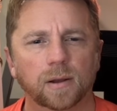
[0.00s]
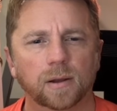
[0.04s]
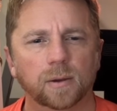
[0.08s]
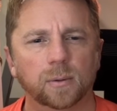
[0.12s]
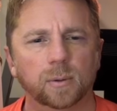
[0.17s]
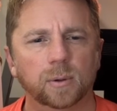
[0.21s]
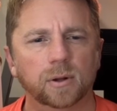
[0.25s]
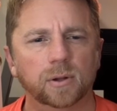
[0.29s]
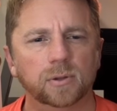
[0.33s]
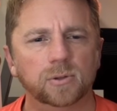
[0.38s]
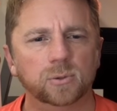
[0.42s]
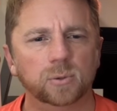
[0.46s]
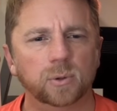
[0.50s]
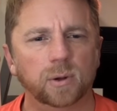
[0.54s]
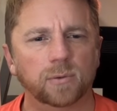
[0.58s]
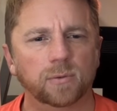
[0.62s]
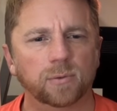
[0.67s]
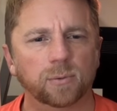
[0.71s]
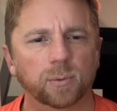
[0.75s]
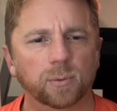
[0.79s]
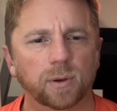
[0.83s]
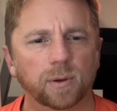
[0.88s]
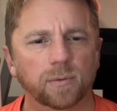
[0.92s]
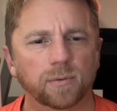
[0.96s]
What else do I have
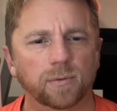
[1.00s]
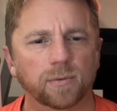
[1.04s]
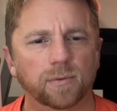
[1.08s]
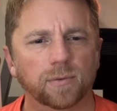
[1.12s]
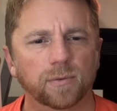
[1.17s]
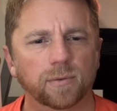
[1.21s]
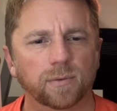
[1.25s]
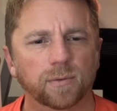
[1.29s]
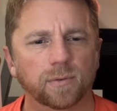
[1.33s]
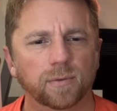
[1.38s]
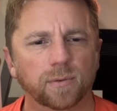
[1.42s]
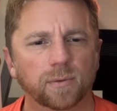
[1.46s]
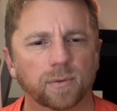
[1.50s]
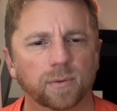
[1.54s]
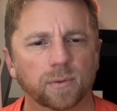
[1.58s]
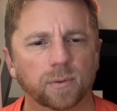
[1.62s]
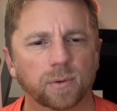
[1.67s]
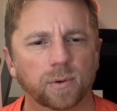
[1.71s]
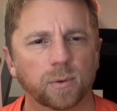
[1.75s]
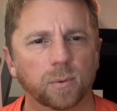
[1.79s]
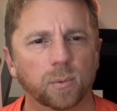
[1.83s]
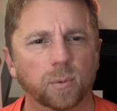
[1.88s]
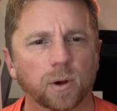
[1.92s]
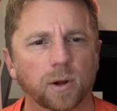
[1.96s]
3 of?
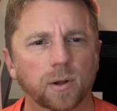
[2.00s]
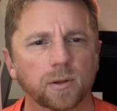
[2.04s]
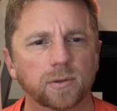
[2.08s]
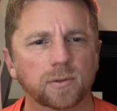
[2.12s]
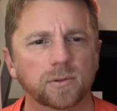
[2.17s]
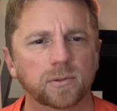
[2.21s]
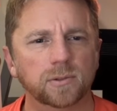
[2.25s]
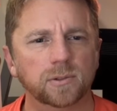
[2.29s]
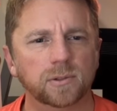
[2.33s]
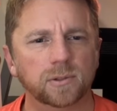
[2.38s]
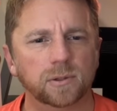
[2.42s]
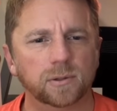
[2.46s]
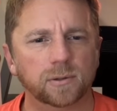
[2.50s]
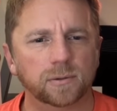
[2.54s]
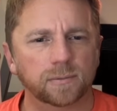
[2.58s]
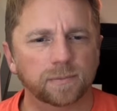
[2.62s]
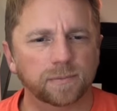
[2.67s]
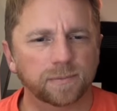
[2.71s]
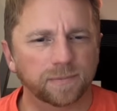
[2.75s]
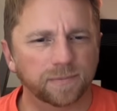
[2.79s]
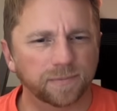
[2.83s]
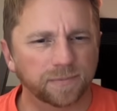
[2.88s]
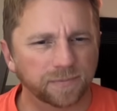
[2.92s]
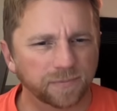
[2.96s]
3 1s? No.
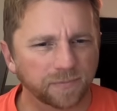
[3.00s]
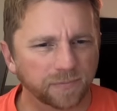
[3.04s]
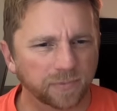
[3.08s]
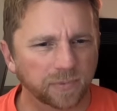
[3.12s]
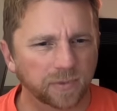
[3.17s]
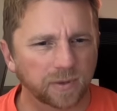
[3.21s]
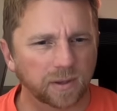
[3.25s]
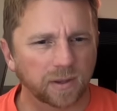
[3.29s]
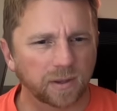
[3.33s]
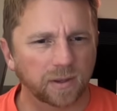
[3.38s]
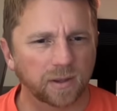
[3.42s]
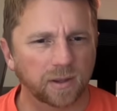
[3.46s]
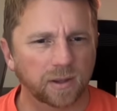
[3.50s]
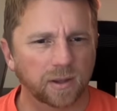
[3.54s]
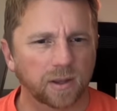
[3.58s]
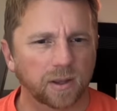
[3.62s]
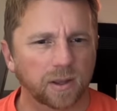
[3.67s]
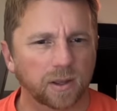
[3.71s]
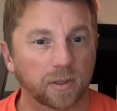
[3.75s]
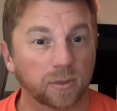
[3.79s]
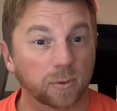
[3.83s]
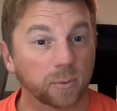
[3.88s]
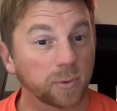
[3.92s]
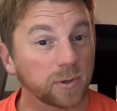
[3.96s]

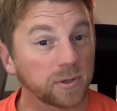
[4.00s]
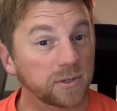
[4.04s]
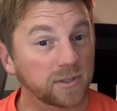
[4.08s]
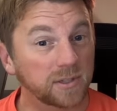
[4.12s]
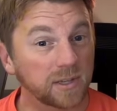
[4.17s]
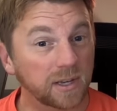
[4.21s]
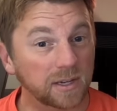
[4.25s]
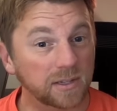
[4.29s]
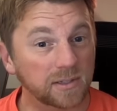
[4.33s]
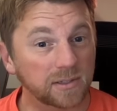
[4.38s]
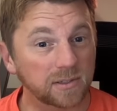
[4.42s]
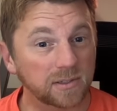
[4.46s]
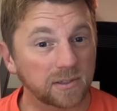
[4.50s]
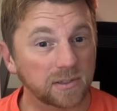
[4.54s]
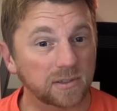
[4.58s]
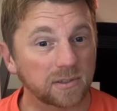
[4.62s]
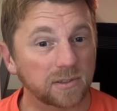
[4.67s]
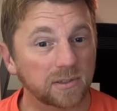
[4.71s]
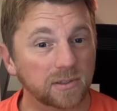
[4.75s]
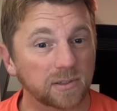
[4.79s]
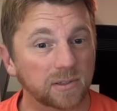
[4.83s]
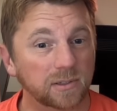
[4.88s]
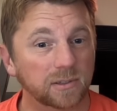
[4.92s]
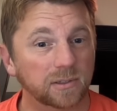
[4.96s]
3
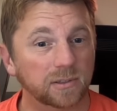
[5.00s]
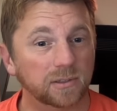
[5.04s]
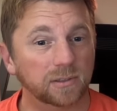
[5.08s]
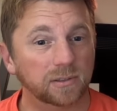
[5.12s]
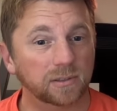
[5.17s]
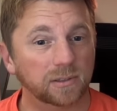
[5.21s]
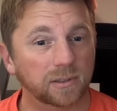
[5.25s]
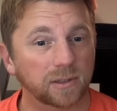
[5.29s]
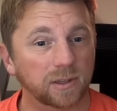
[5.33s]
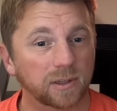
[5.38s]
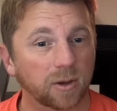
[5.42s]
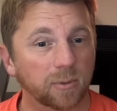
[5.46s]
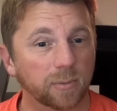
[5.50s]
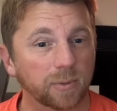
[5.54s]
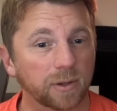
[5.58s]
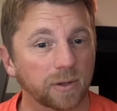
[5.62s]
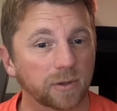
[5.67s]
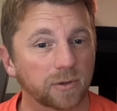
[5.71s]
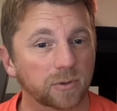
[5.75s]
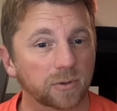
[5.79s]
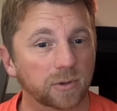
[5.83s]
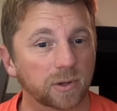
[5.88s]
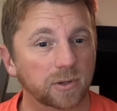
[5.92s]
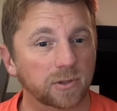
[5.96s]
6s. That would be
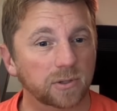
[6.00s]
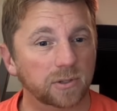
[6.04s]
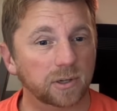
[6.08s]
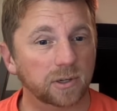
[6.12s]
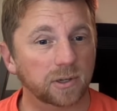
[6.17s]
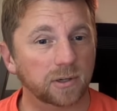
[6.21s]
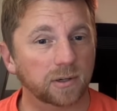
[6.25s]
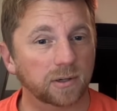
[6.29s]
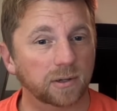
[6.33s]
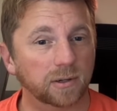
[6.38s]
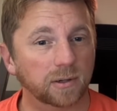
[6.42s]
interesting.